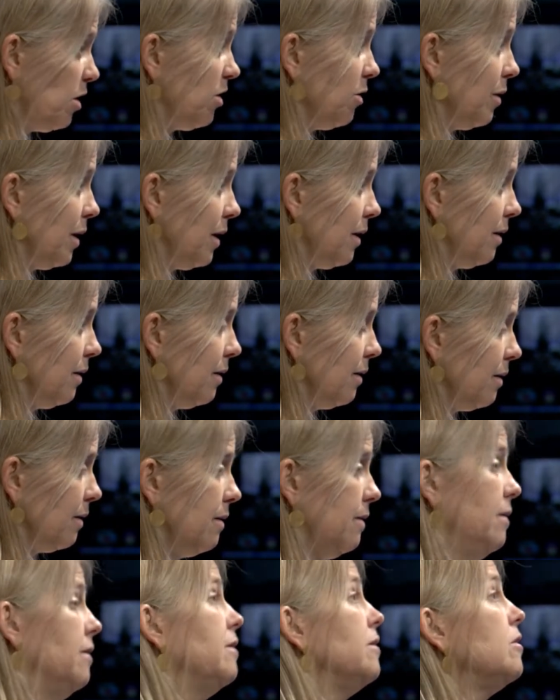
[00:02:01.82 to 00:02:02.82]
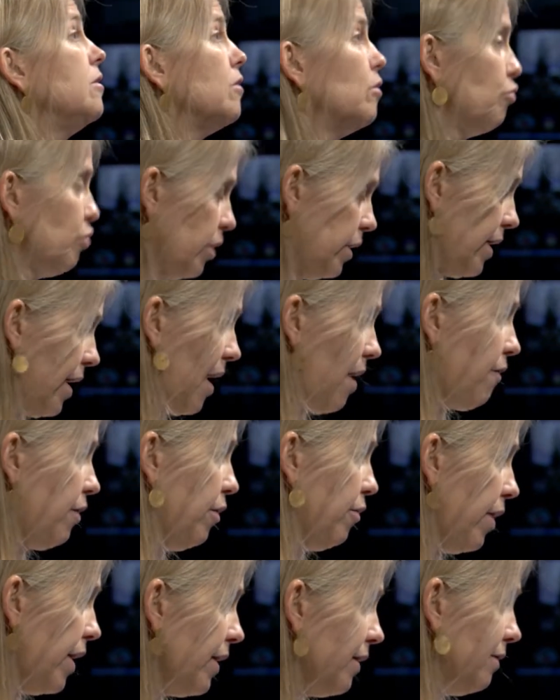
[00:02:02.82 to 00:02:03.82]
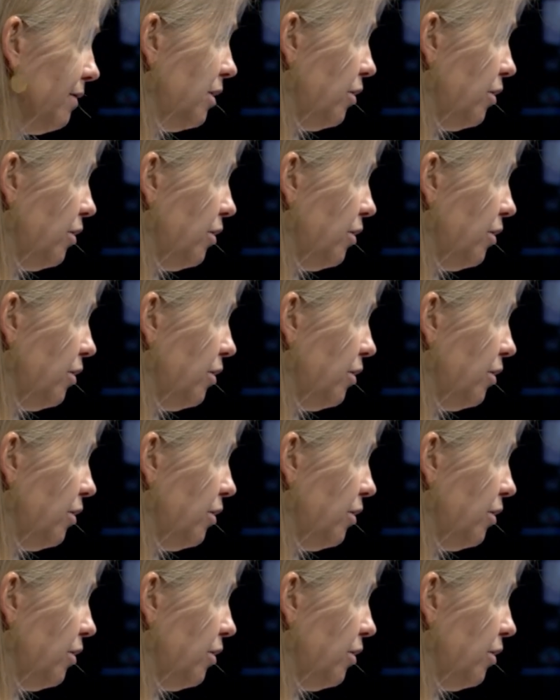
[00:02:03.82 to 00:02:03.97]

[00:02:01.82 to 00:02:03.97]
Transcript: you do it, you'll really have a great